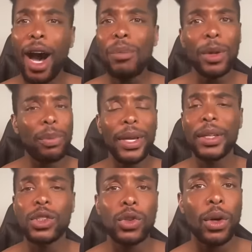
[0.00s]
I'm the
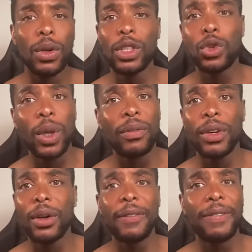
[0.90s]
biggest troll that you
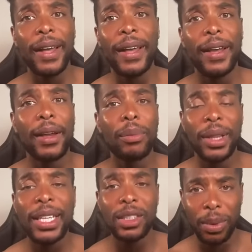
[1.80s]
ever gonna find.
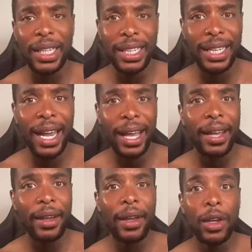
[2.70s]
Please believe
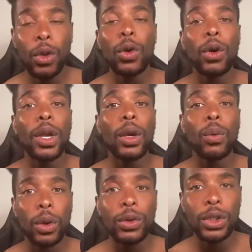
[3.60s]
that. You gonna
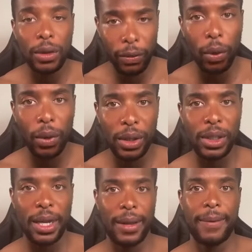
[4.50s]
get roasted
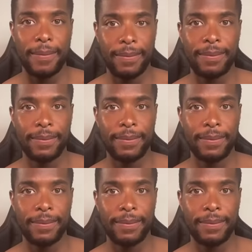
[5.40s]
Florida style.